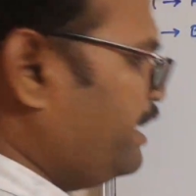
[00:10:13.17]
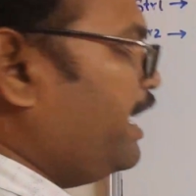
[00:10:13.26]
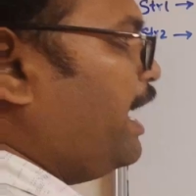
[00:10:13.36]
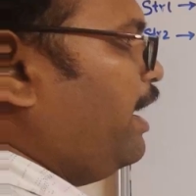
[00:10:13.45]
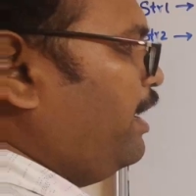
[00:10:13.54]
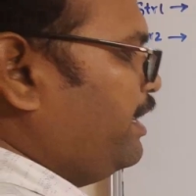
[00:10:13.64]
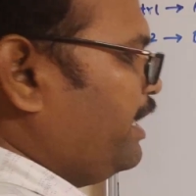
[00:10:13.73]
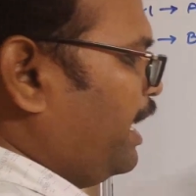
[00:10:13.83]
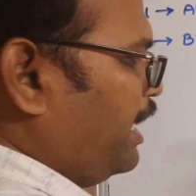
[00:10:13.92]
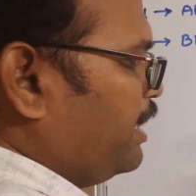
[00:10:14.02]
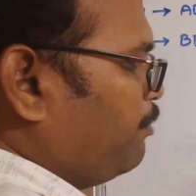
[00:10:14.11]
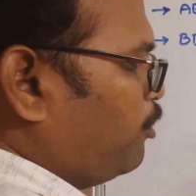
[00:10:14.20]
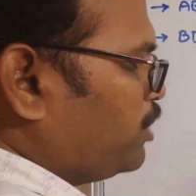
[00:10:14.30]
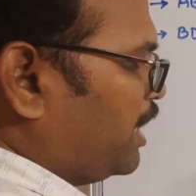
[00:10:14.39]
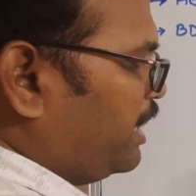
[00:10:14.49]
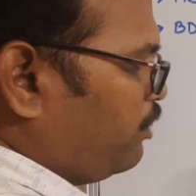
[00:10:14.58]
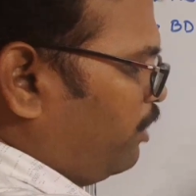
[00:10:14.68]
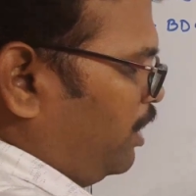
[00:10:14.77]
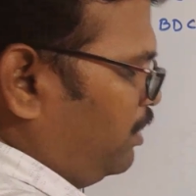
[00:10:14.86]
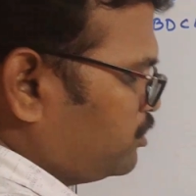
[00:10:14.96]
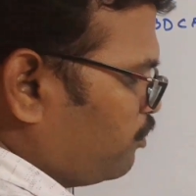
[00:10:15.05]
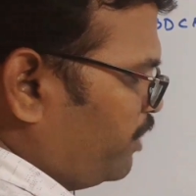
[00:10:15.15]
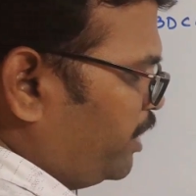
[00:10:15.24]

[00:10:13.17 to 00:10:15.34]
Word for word: A, A and A both are equal, so we